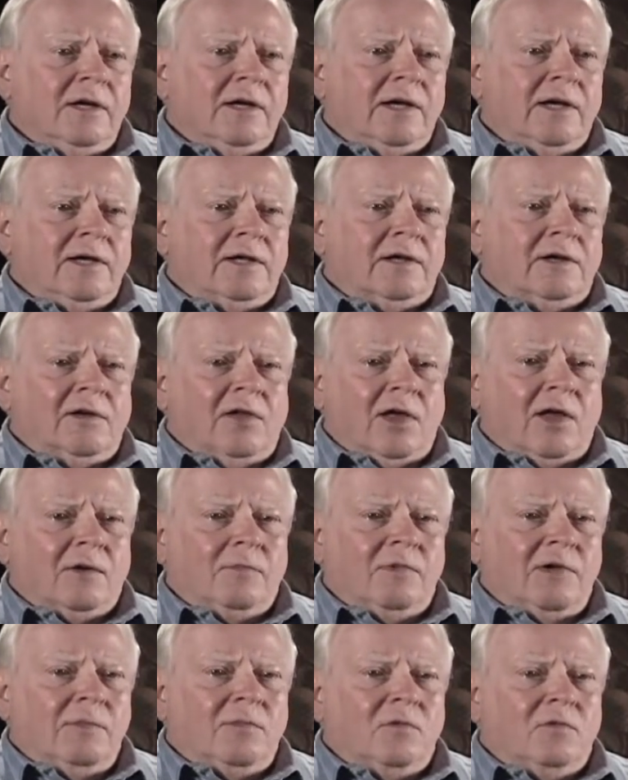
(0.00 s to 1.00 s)
And a lot of
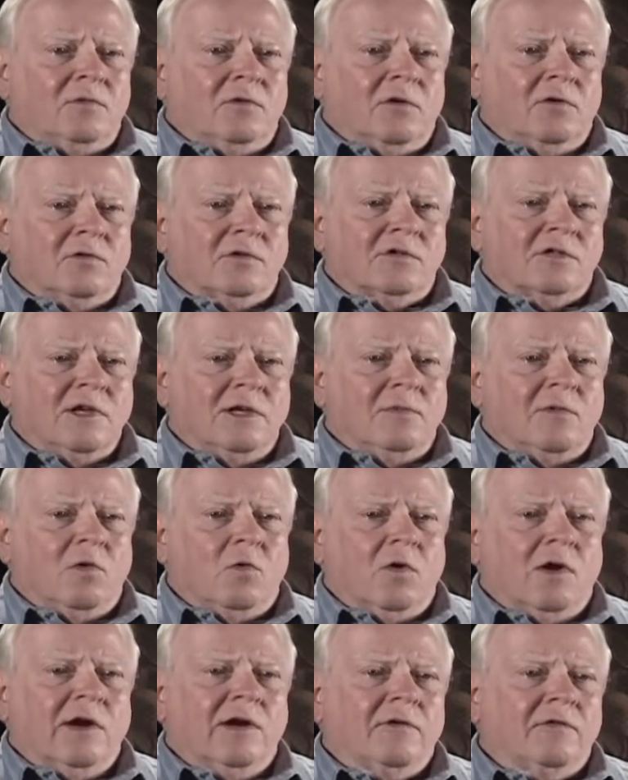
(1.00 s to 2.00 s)
people don't seem
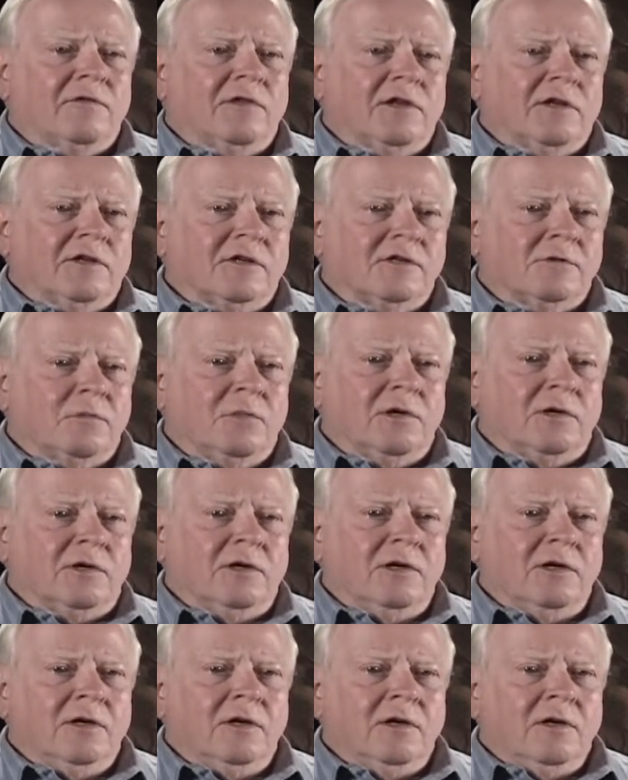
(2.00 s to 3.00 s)
aware of this, but
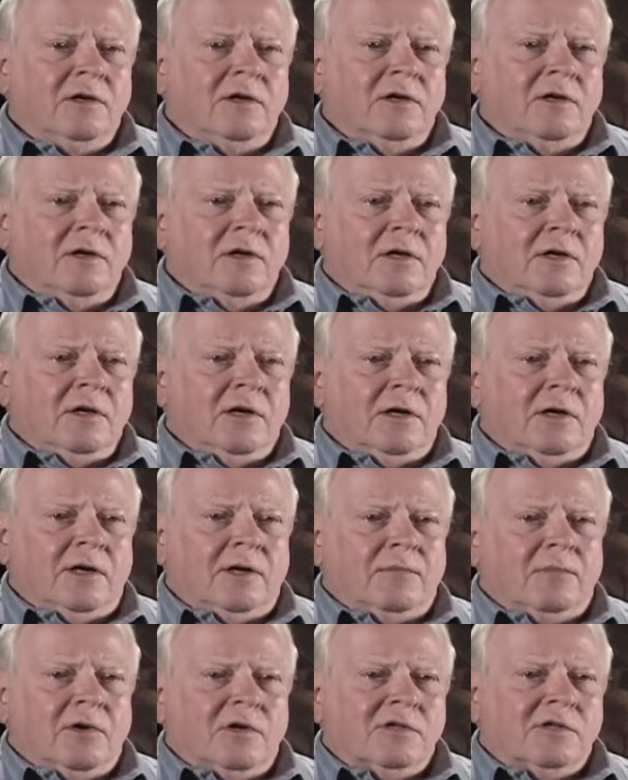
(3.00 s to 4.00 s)
uh,
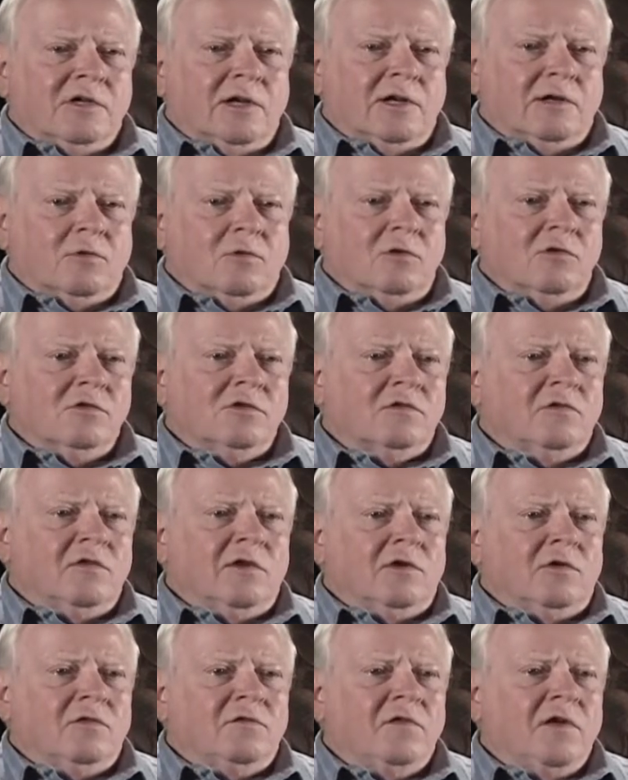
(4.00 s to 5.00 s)
President
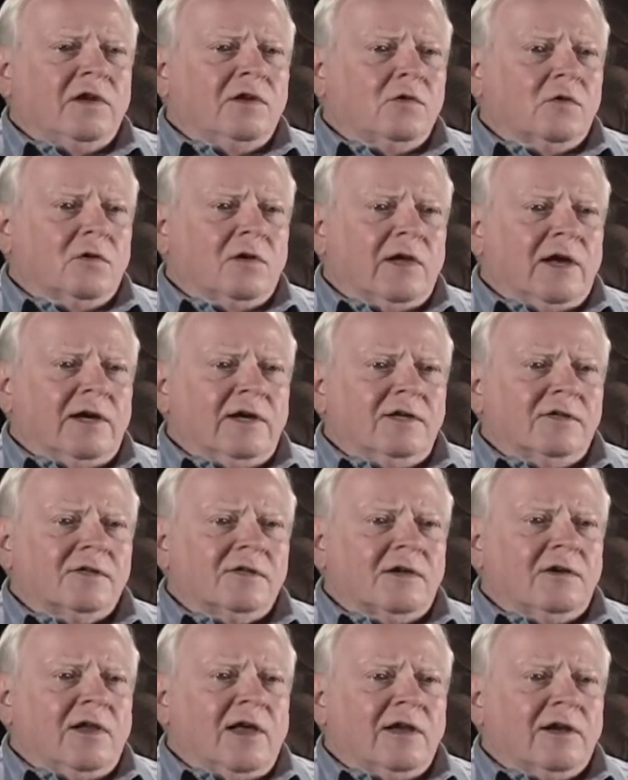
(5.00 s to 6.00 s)
Roosevelt federalized
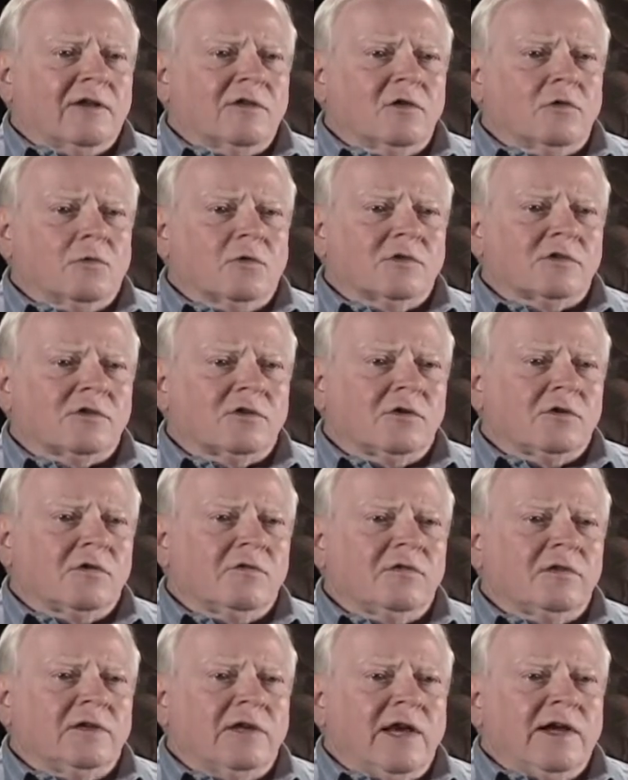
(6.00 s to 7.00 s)
a lot of the
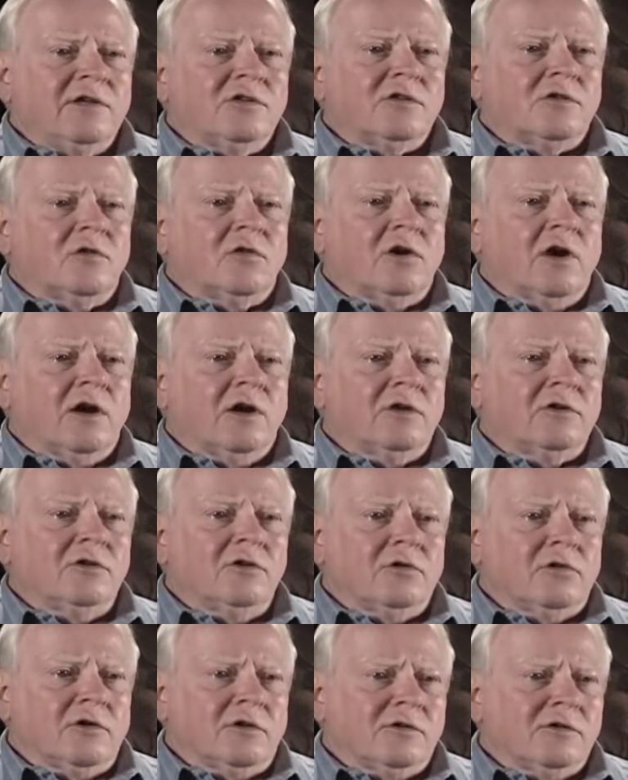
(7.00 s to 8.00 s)
Reserve and National Guard
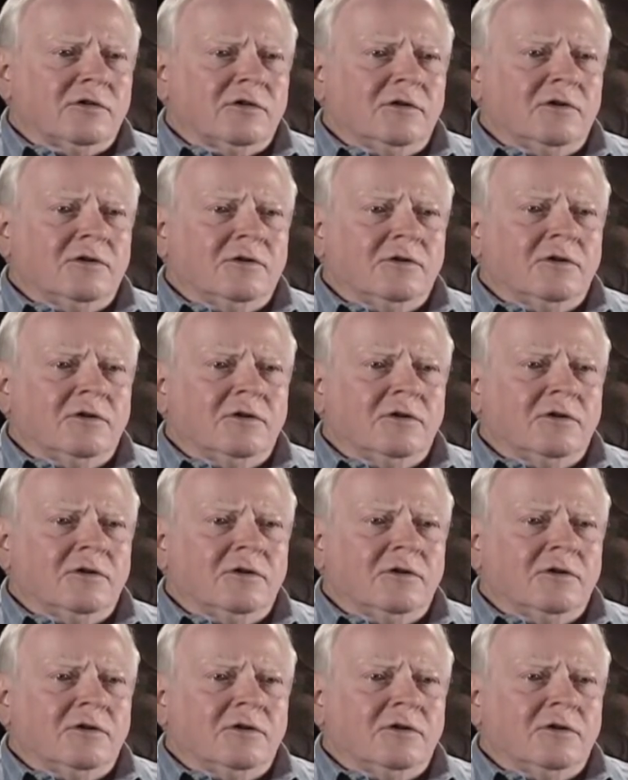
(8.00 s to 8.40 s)
units